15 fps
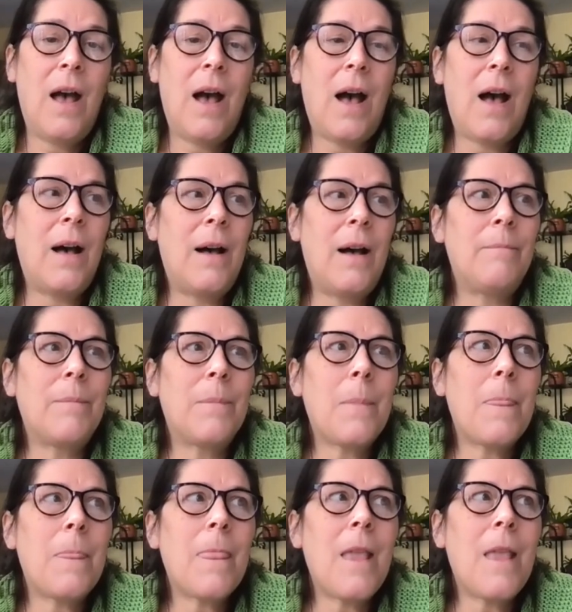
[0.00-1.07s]
Um,
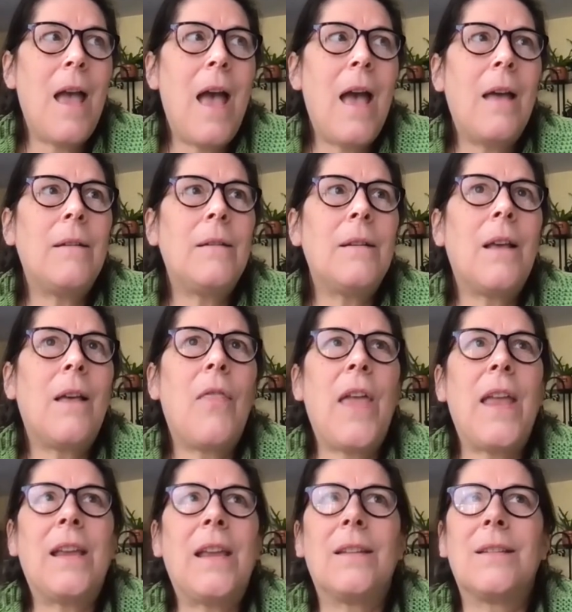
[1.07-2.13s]
and
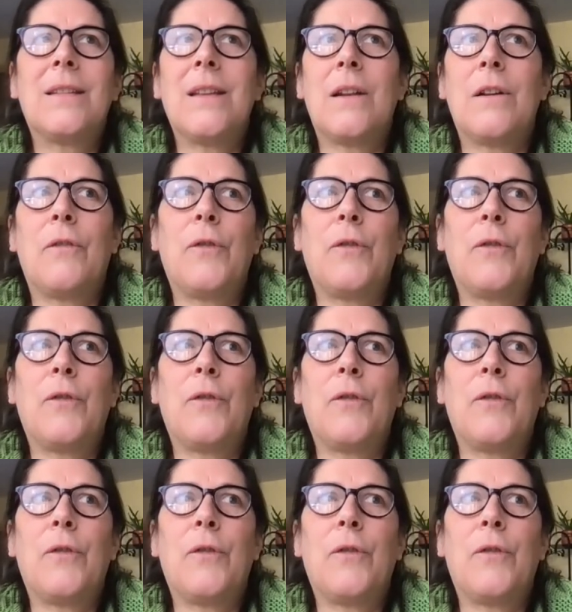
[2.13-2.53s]
they consider